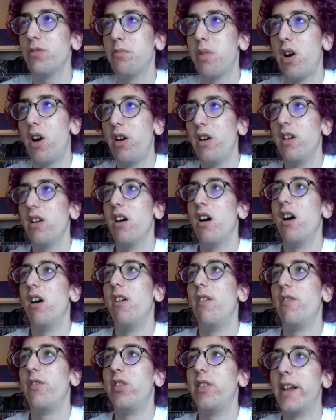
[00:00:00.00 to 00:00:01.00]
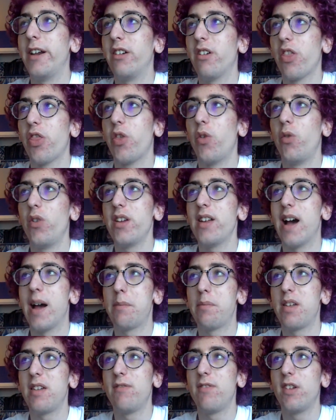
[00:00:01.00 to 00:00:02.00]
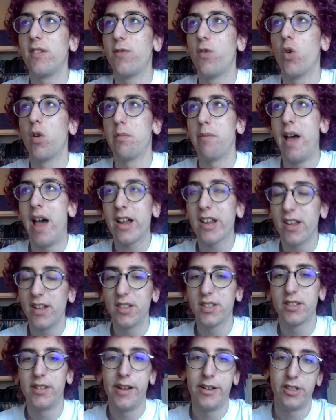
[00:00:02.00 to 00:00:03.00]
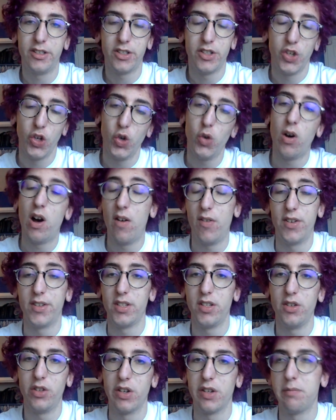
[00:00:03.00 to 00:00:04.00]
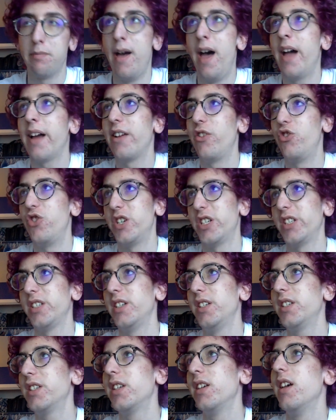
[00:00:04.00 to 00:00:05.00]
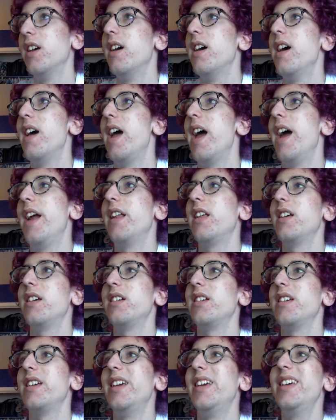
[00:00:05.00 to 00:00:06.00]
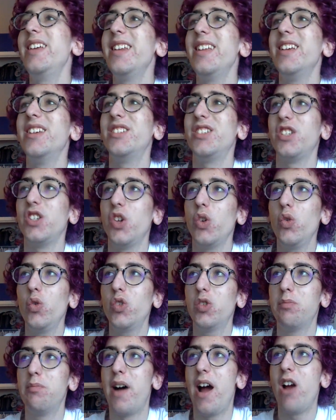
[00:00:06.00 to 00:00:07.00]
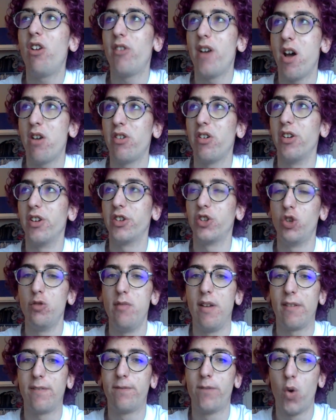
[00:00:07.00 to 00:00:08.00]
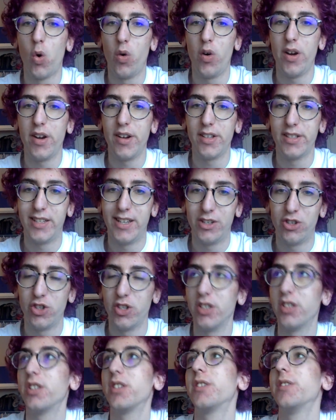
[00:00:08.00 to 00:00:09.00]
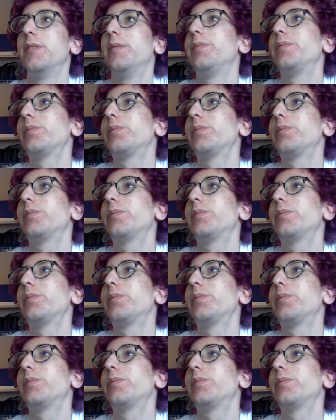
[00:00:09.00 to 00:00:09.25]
part of layer 3 IPv4 packets, layer 2 obviously uses MAC addresses, and it is used by routers to make forwarding decisions.